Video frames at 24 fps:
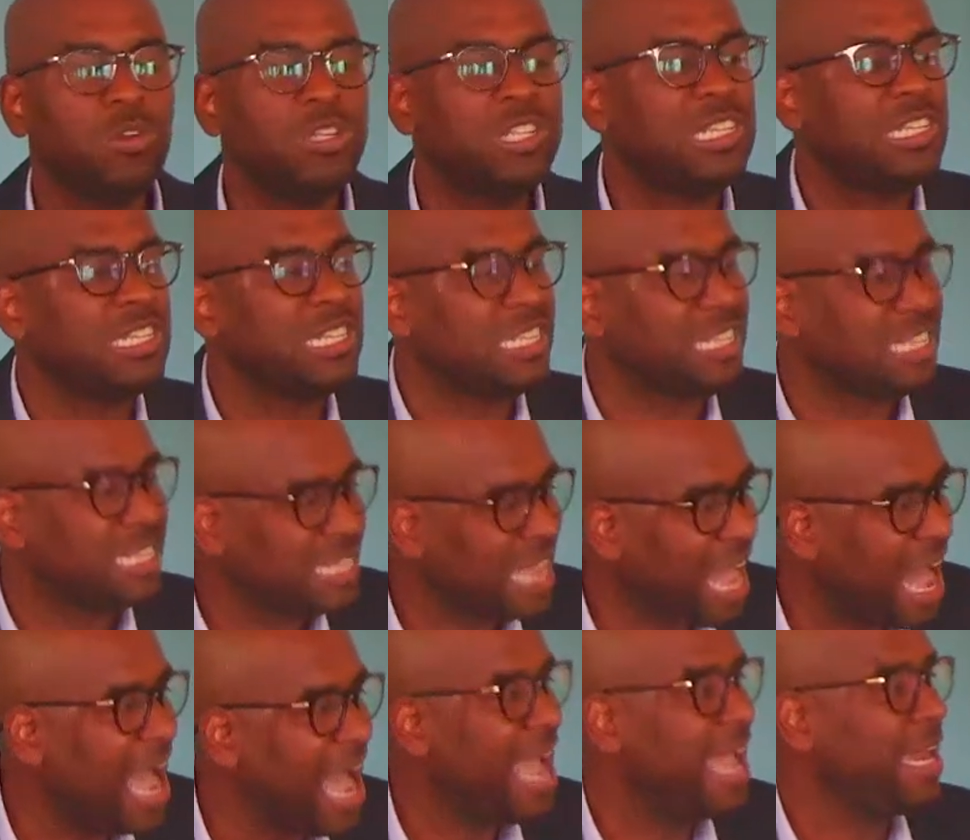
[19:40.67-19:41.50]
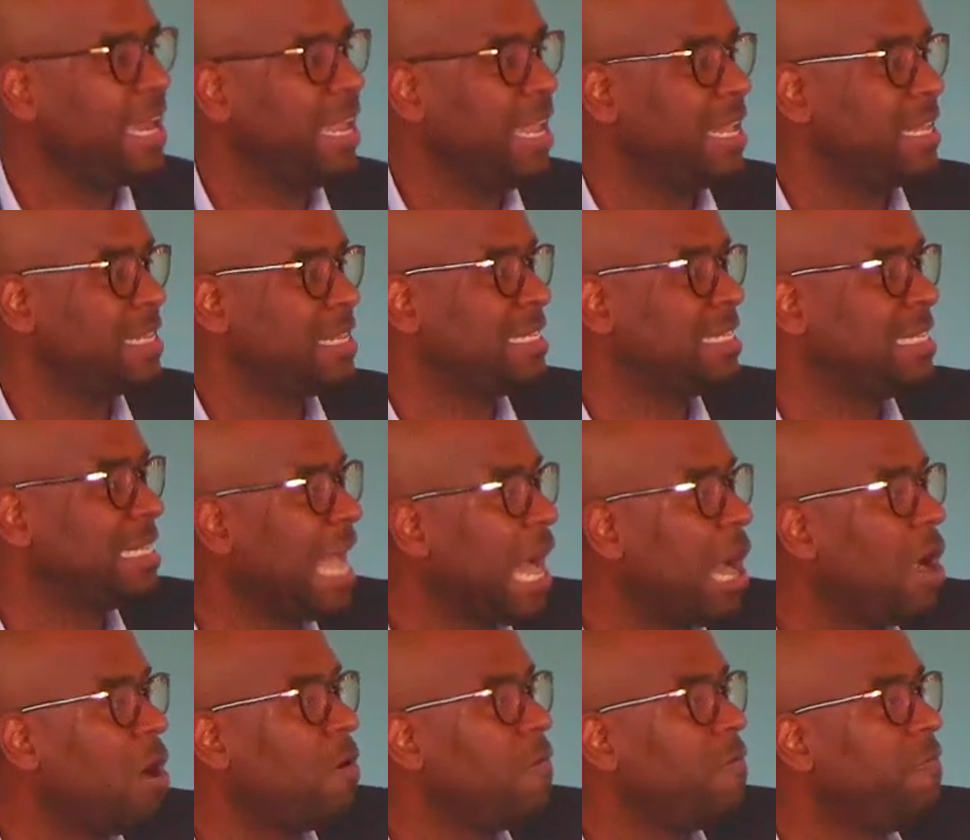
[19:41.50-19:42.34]
society
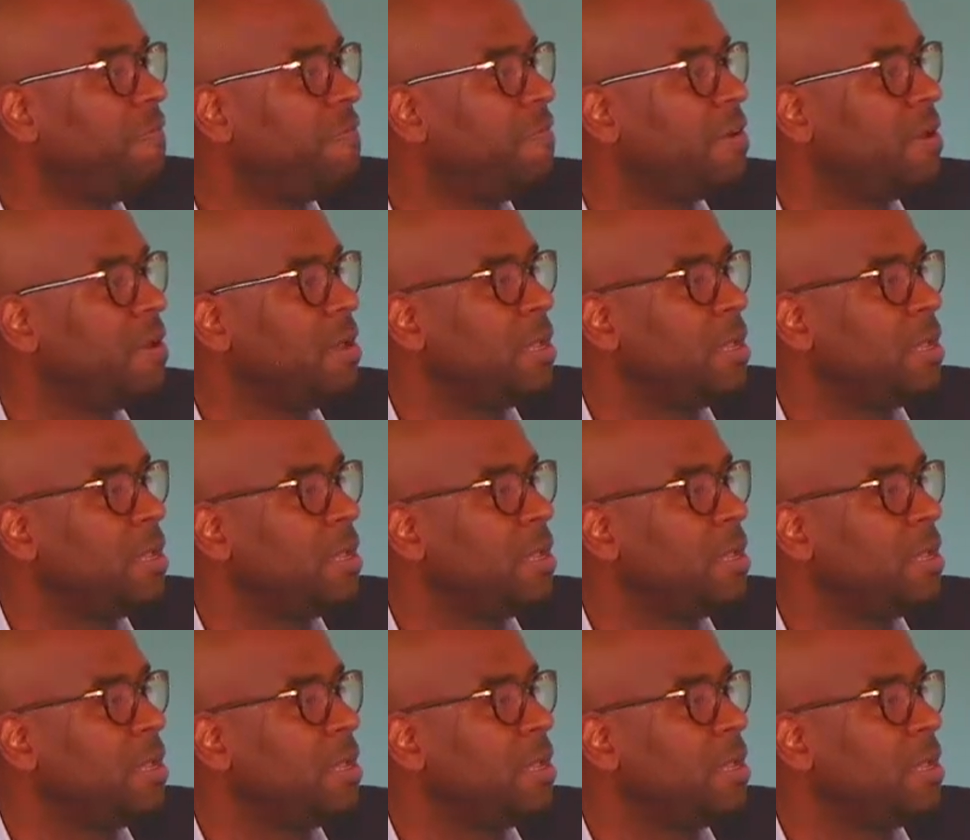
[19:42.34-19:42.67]
itself